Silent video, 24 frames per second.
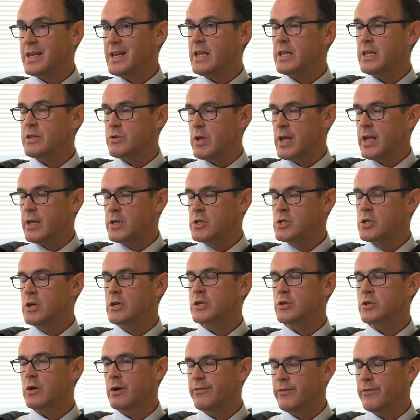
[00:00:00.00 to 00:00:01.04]
It
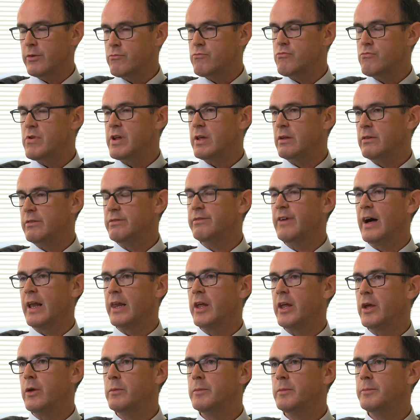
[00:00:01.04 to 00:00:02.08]
does offer real
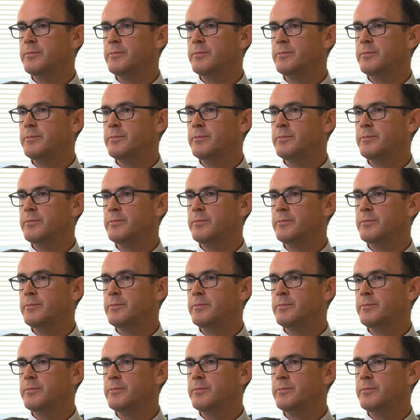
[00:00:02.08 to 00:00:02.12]
value.